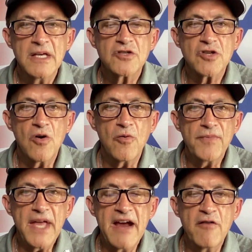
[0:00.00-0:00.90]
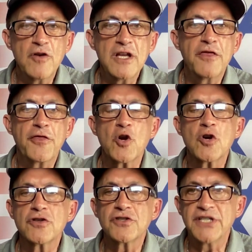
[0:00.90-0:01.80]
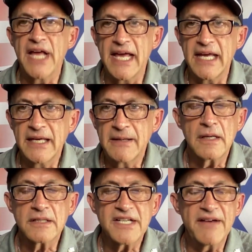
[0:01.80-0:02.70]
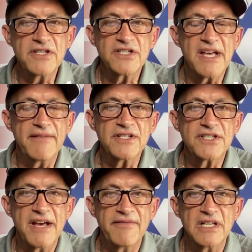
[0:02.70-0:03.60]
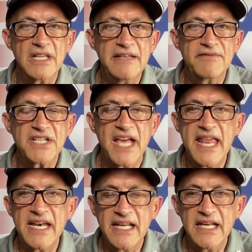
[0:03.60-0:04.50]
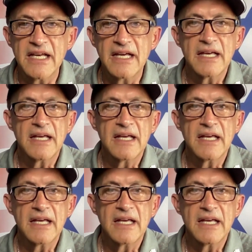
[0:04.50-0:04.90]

So every Thursday, a 777 leaves Kennedy